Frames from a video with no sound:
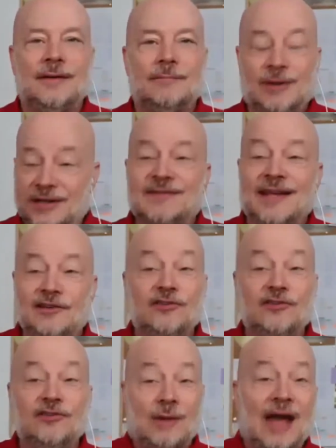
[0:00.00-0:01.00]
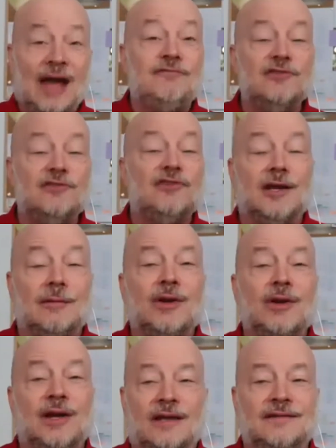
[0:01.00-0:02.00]
but it teaches you every trick in the
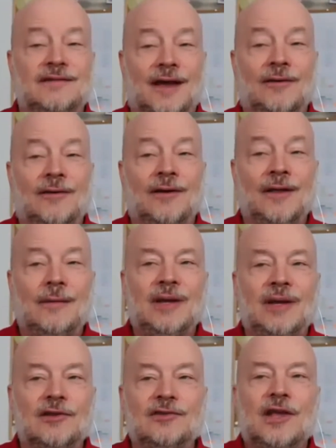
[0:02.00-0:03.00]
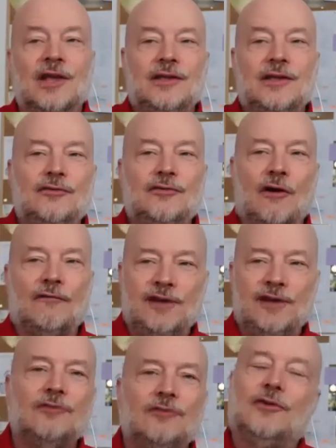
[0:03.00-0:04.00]
book in SEO because you've got
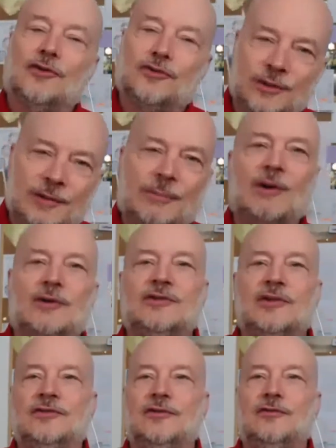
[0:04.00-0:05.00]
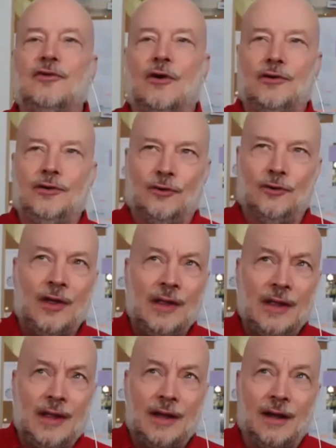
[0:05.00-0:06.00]
videos, you've got Twitter boxes, you've got your
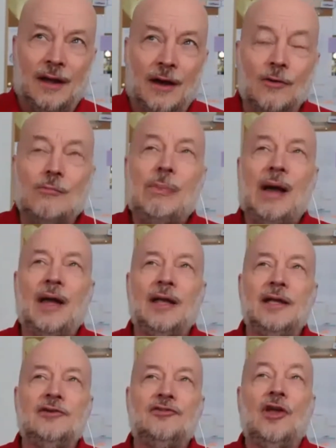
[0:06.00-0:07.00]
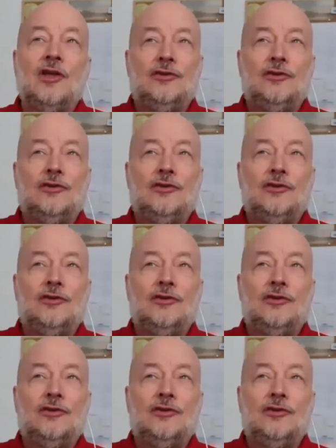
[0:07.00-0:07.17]
homepage,